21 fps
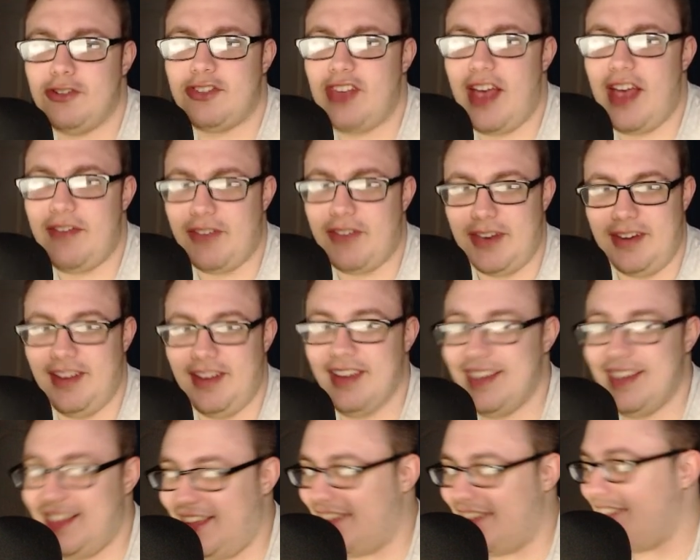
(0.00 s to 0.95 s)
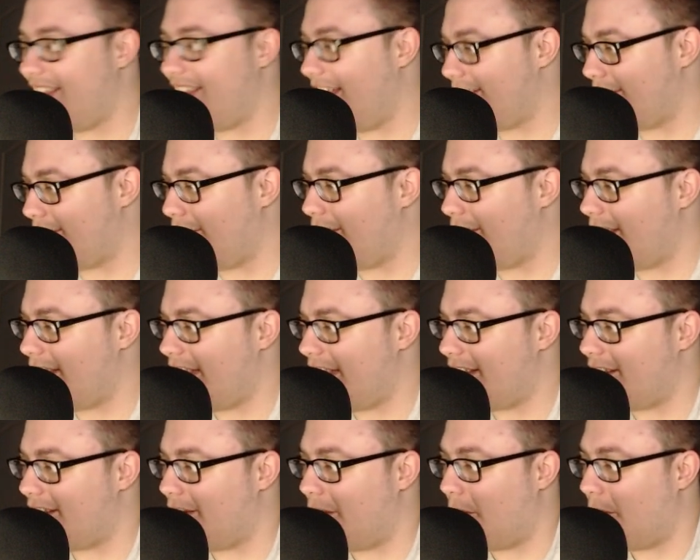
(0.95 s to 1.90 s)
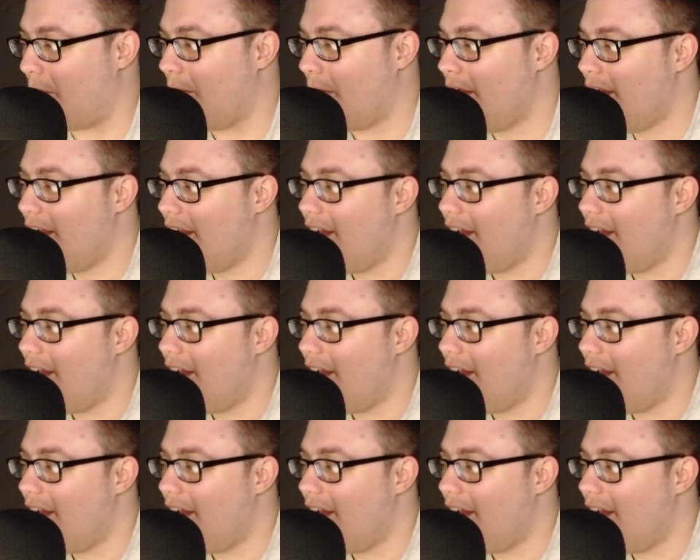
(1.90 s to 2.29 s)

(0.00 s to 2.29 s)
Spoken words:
7, that's all you need to know.